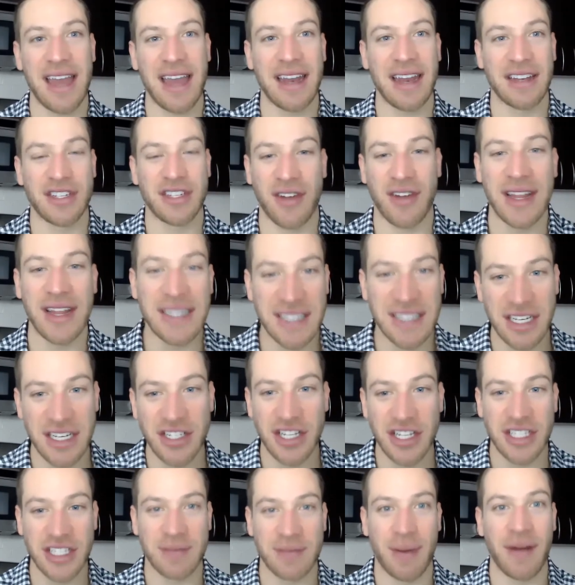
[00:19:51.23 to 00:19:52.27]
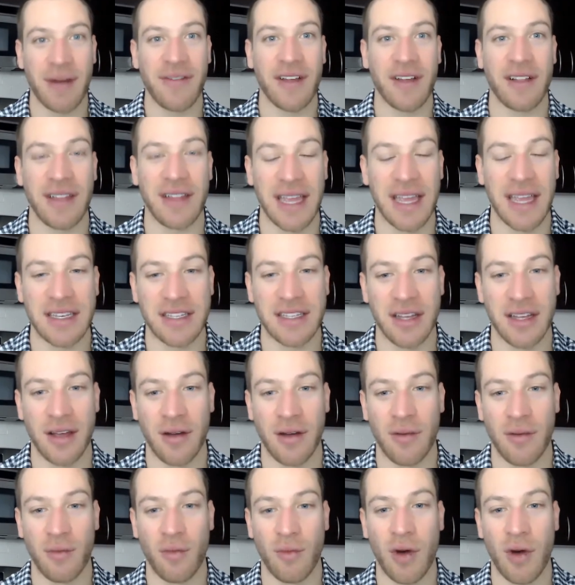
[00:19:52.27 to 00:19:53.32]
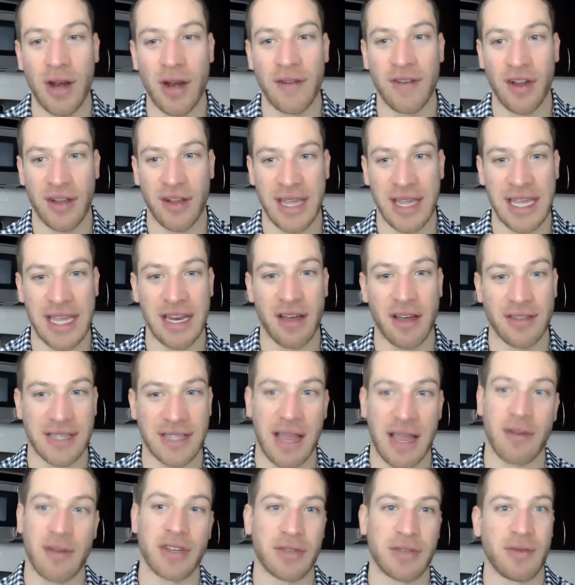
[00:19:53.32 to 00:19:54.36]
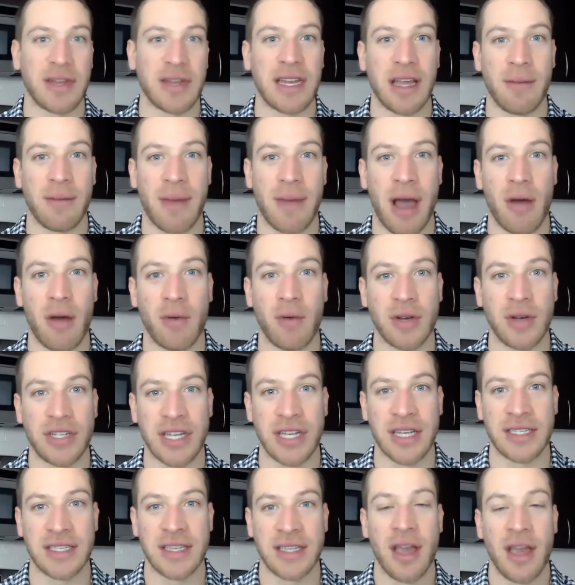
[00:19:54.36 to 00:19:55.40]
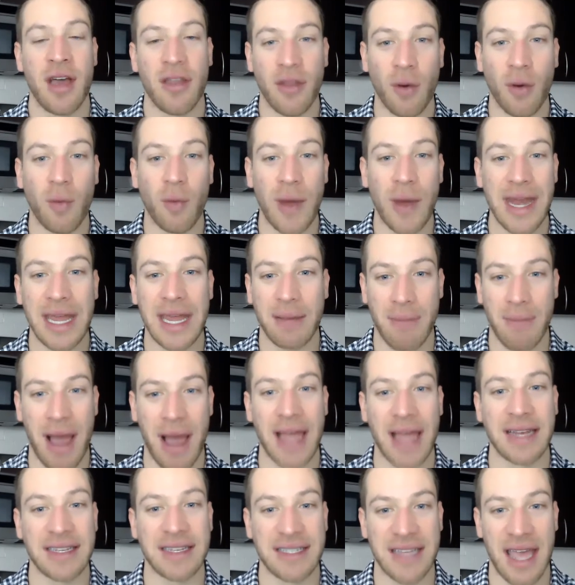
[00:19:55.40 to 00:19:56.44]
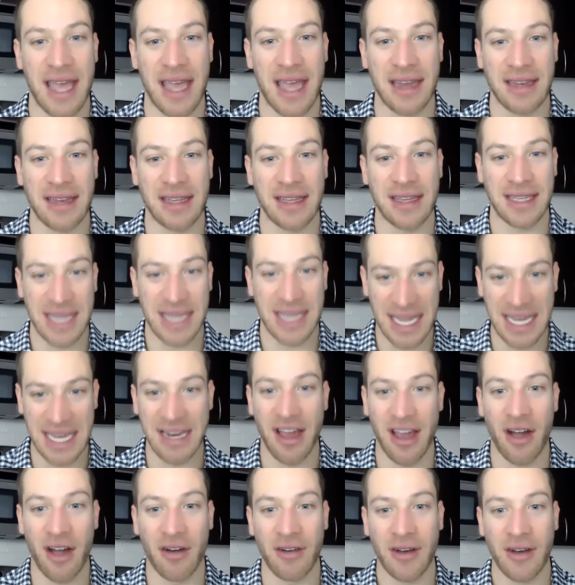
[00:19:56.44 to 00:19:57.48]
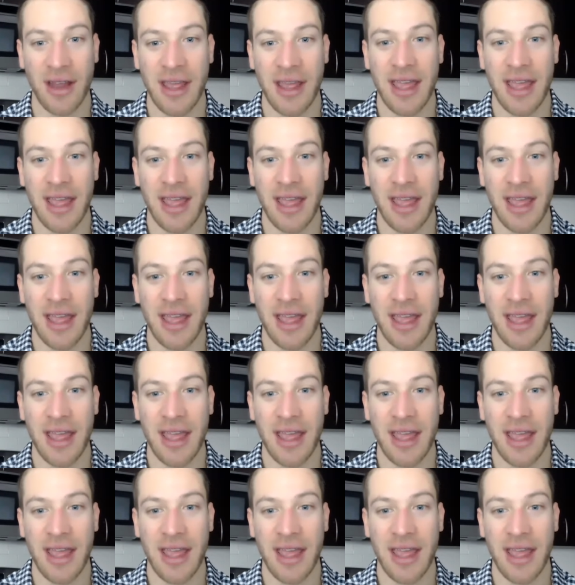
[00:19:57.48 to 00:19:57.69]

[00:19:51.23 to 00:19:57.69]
of transitions perfectly into one of your keynotes I was reading about, which is the winning mindset keynote. Right.